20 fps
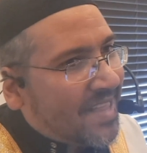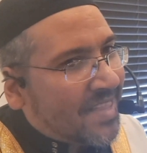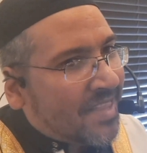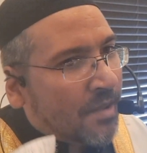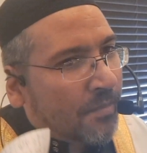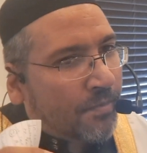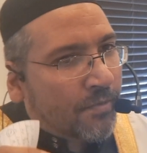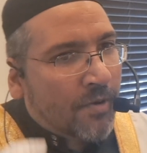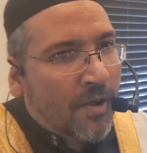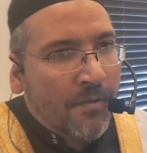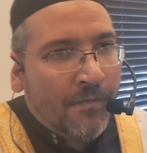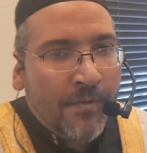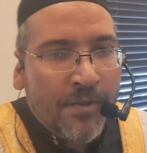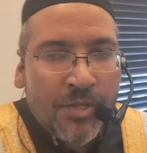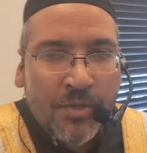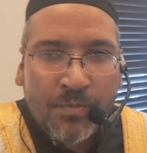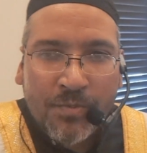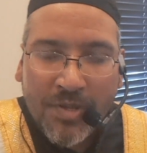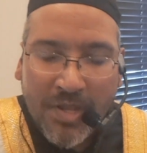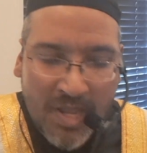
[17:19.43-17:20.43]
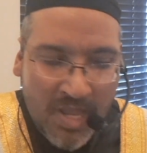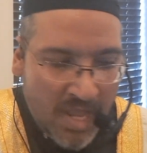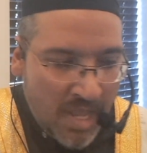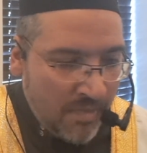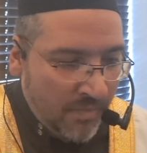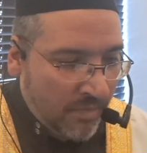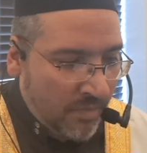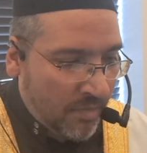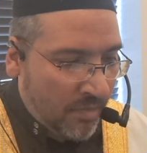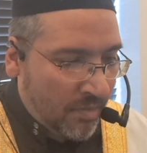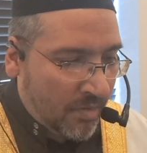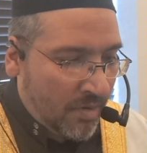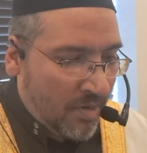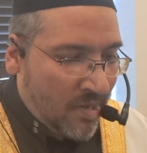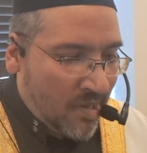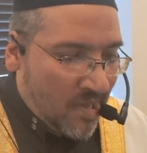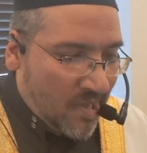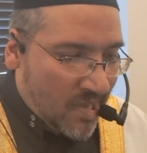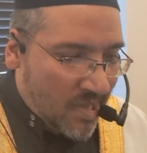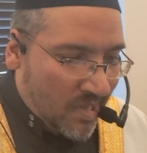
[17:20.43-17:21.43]
The Prophet's behavior
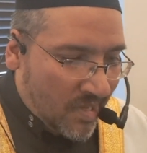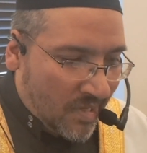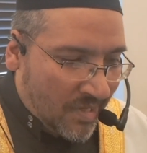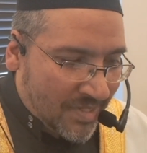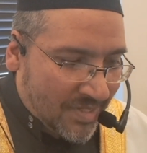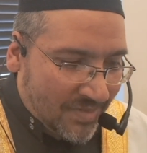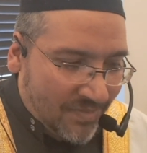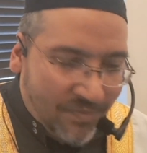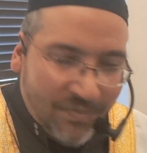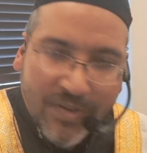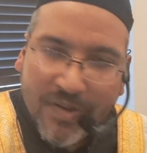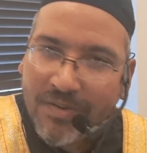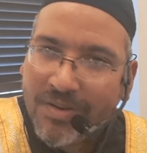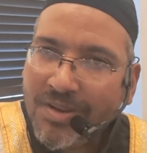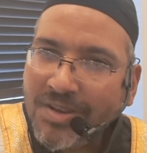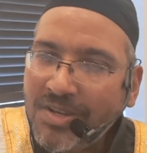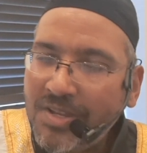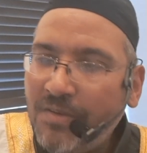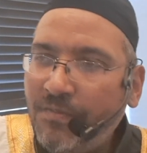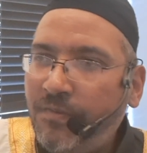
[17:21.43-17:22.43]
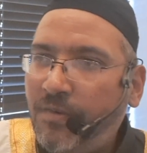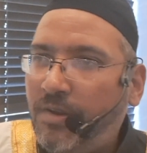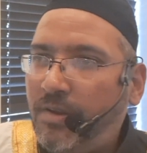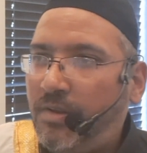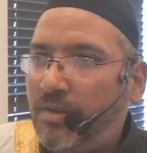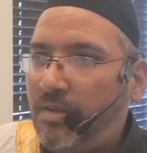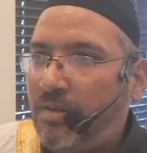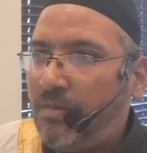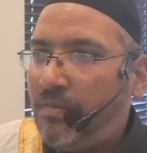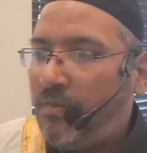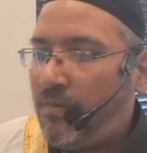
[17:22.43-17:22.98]
is very different